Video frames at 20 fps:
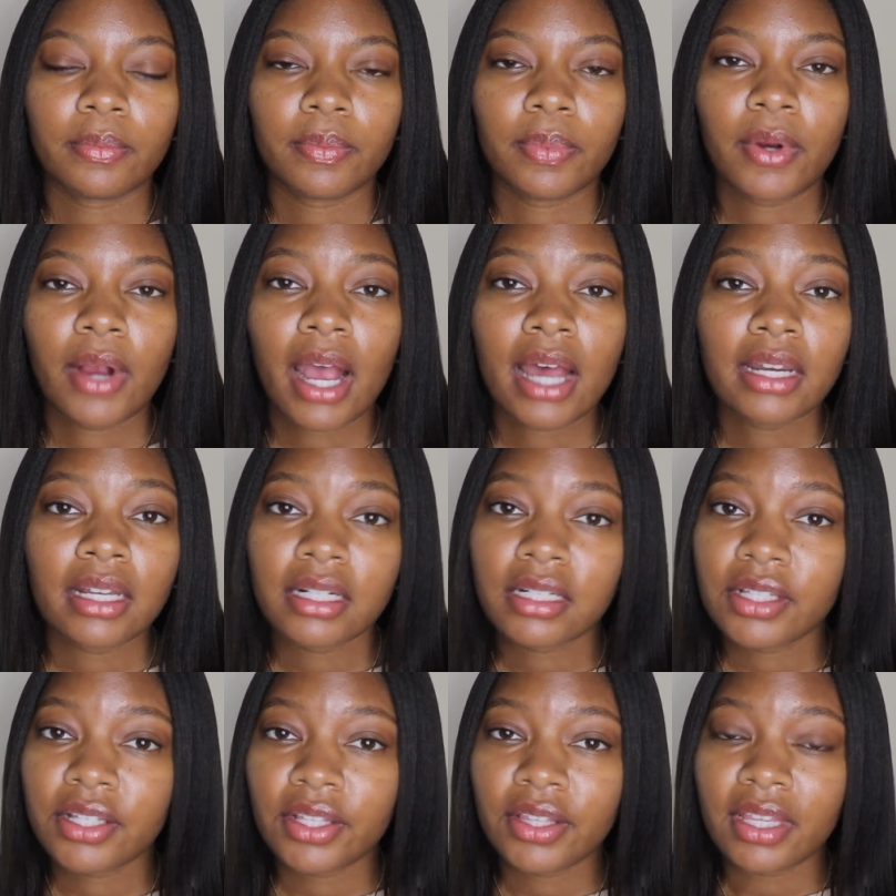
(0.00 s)

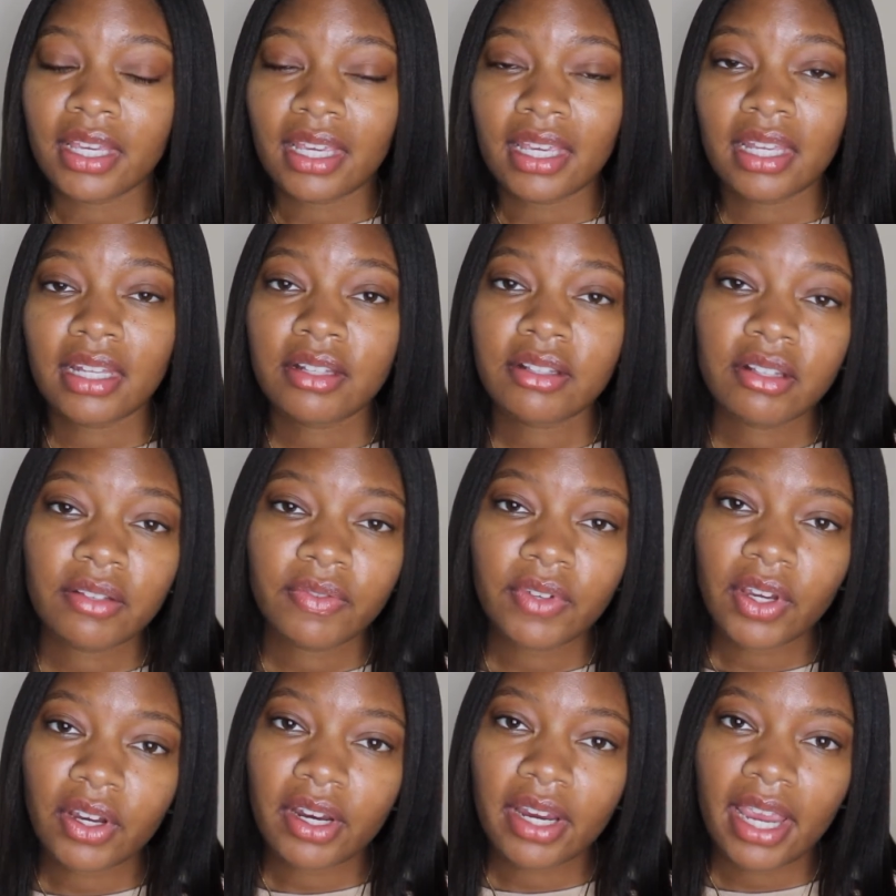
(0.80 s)
product to the ends
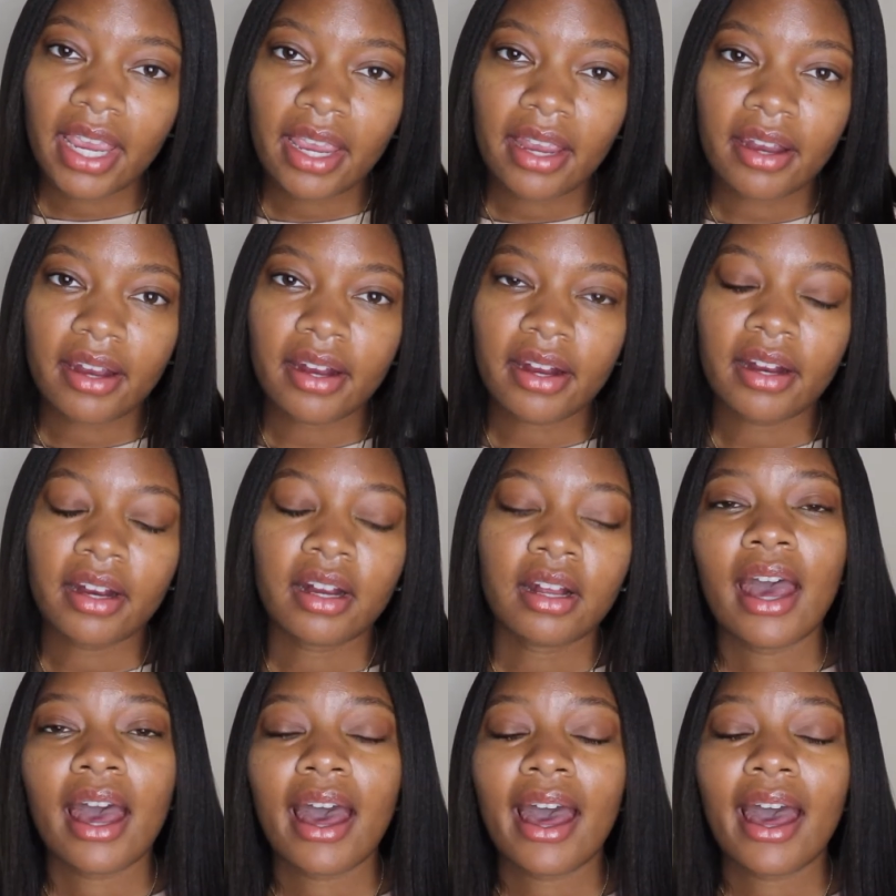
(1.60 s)
of your hair.